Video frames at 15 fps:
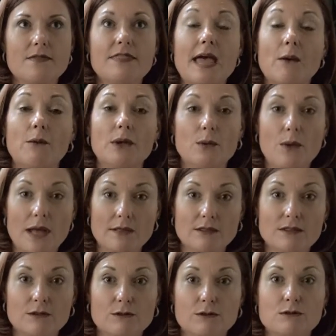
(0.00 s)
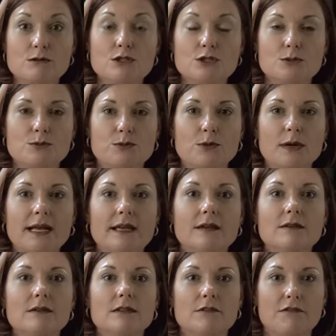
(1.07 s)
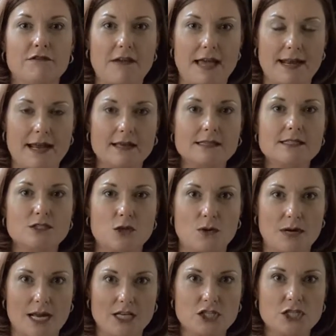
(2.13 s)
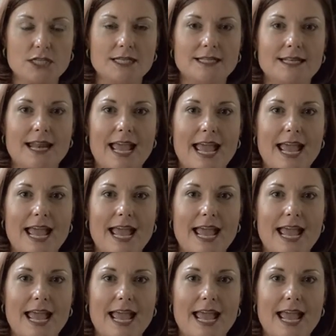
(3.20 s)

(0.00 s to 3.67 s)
that we went through to bring the FedEx donation